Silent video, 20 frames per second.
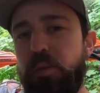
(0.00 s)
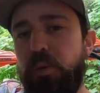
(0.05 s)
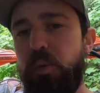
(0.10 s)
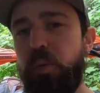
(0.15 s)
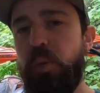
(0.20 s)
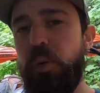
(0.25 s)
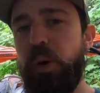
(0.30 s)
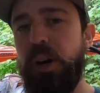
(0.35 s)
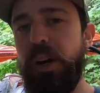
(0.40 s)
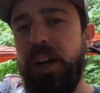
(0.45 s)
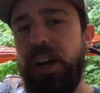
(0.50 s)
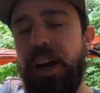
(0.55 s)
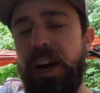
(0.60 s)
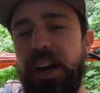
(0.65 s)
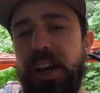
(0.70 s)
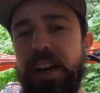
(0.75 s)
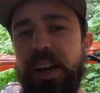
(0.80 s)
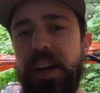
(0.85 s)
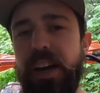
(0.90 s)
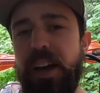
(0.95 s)
what
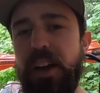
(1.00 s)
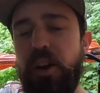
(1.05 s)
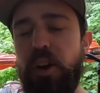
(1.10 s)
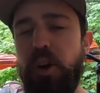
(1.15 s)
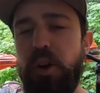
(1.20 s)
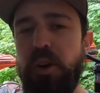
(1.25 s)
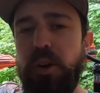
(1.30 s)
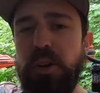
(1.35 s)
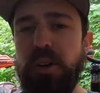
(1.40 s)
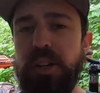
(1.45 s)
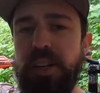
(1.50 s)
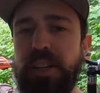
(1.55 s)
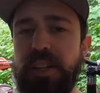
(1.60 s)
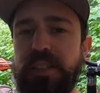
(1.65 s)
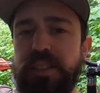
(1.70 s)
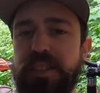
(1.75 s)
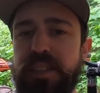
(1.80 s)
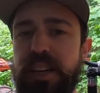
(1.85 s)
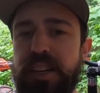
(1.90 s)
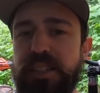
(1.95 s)
I had heard
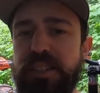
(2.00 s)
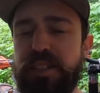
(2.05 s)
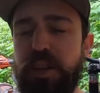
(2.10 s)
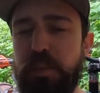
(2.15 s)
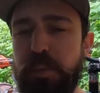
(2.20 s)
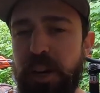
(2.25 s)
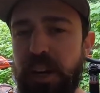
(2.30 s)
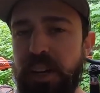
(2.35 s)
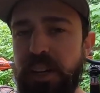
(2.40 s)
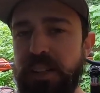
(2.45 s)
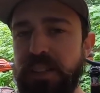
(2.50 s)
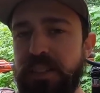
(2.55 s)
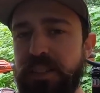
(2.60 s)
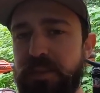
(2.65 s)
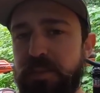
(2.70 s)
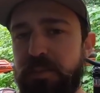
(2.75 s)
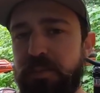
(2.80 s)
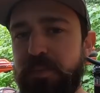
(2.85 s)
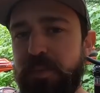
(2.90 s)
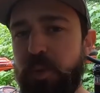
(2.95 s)
is that some guys